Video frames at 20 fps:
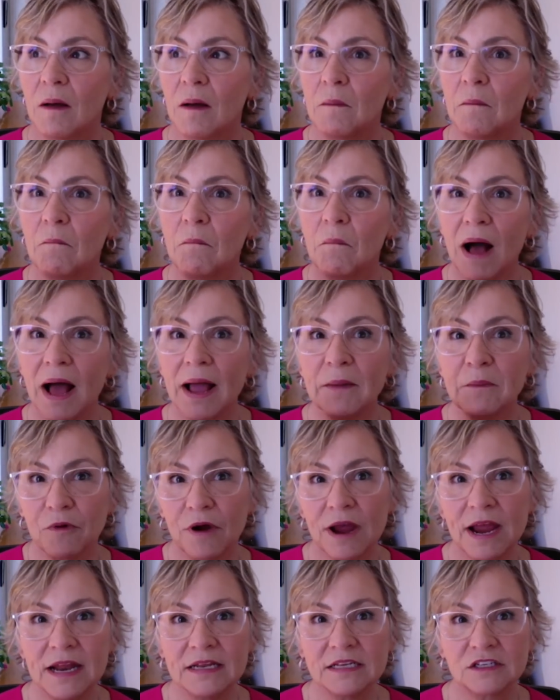my
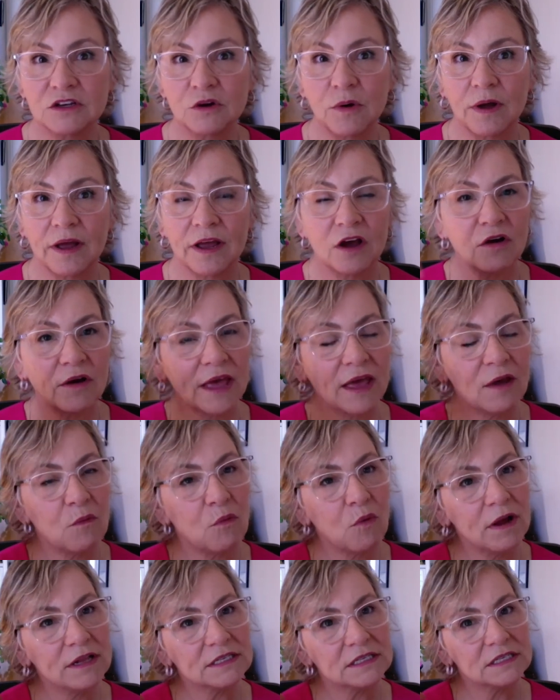brain is going, okay,
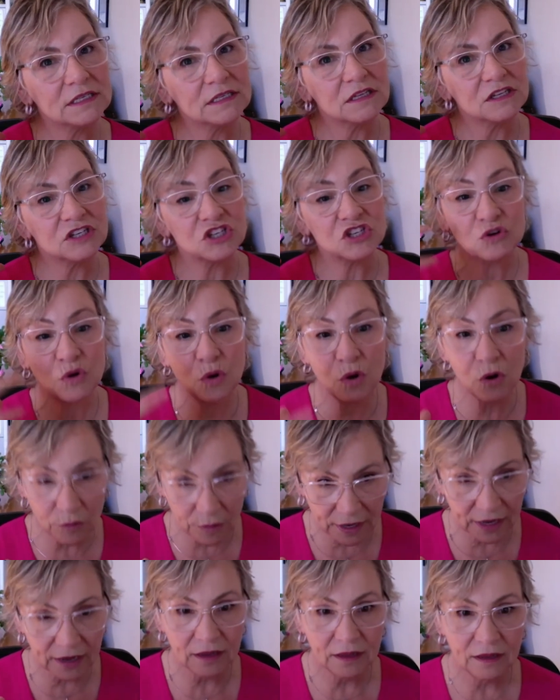what's the
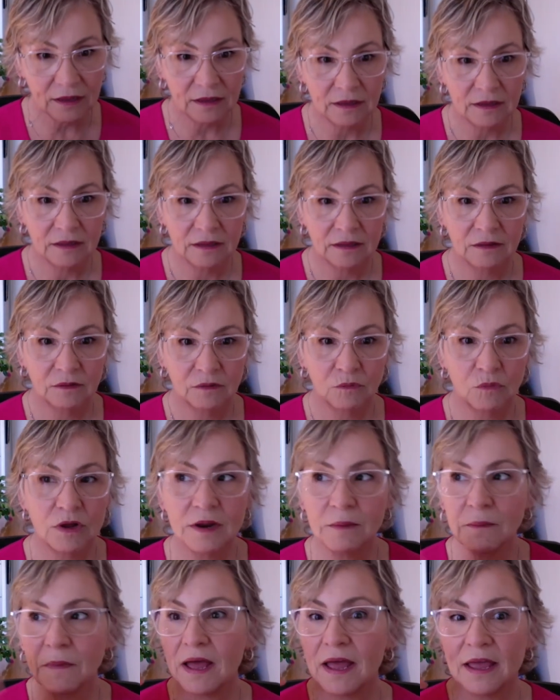story? What
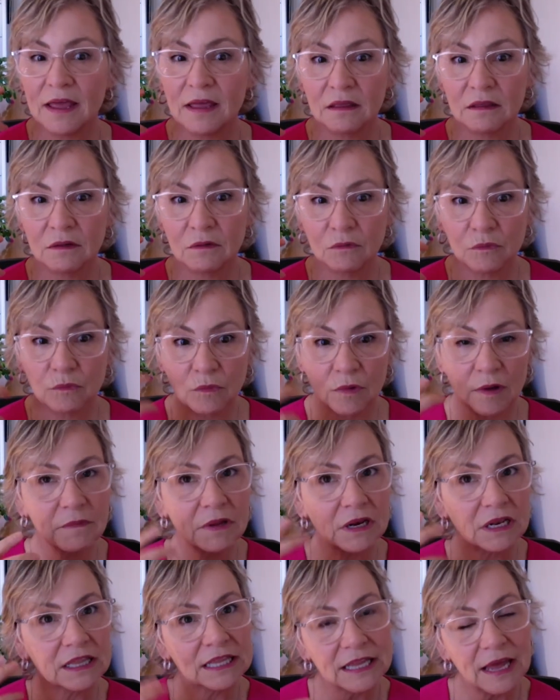am I? I'm
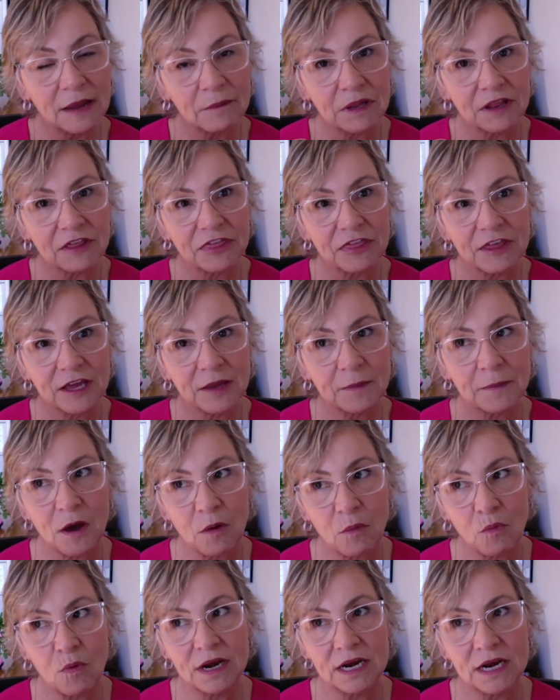going to think
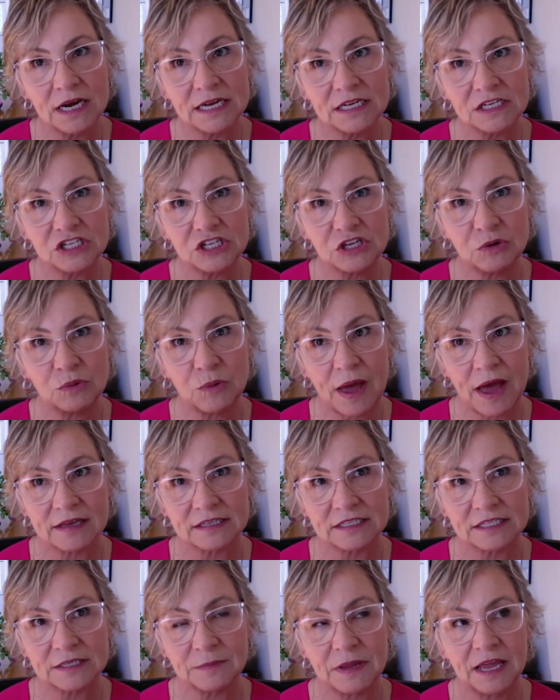about what it is you
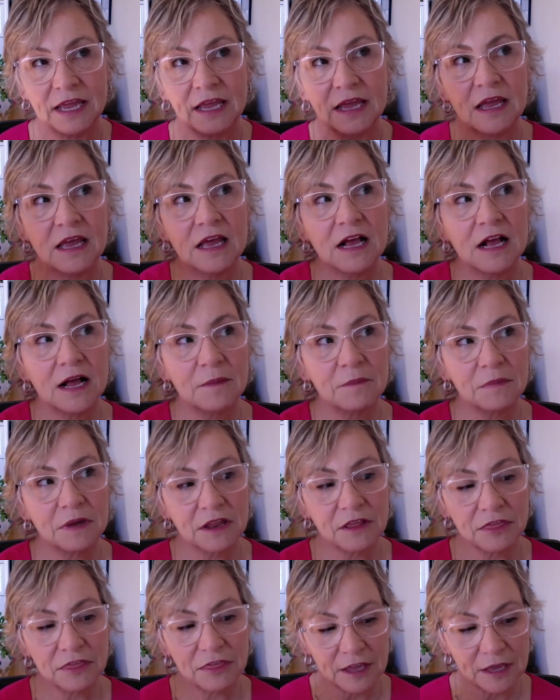asked me. I'm
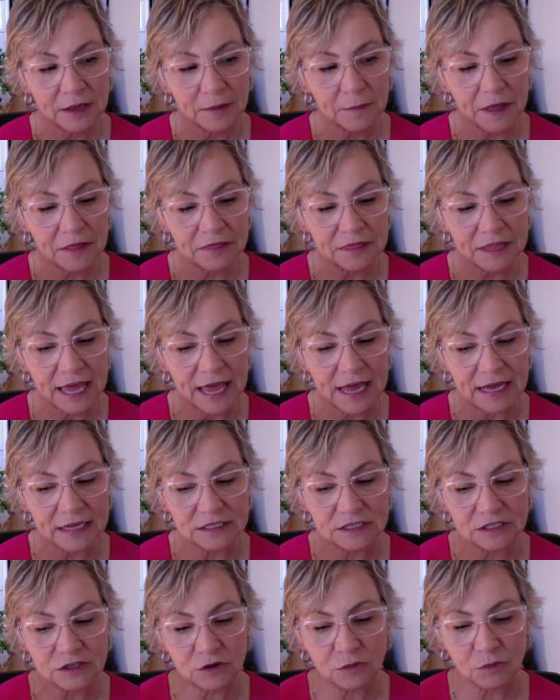going to think about the
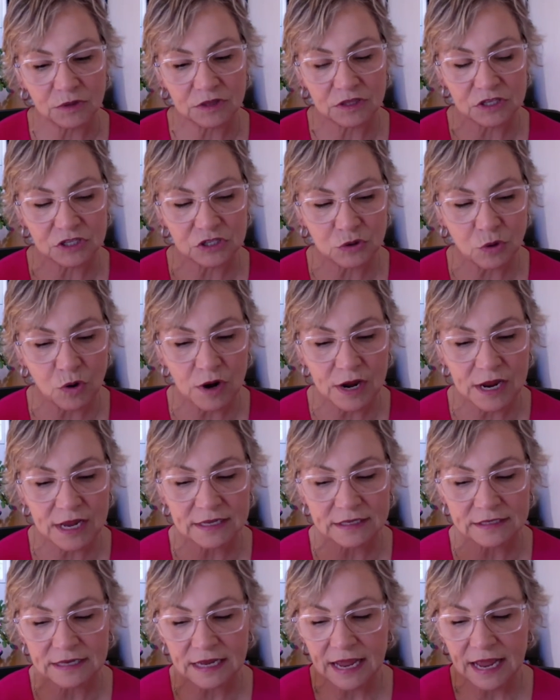answer and what the story
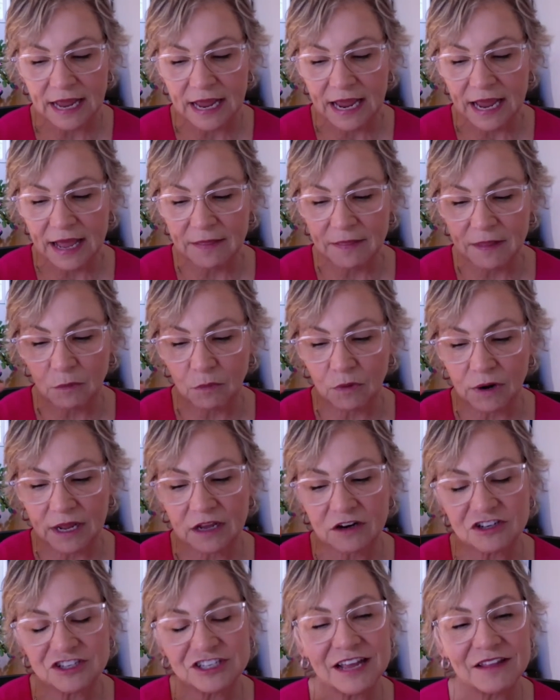is. And then when I
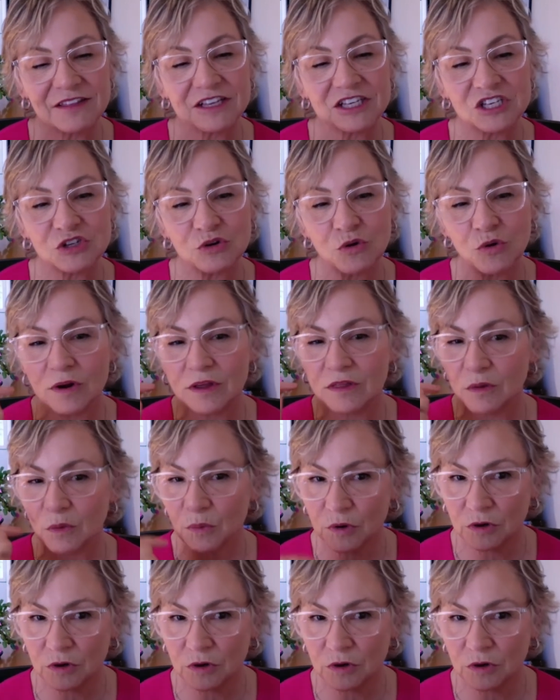understand the story, the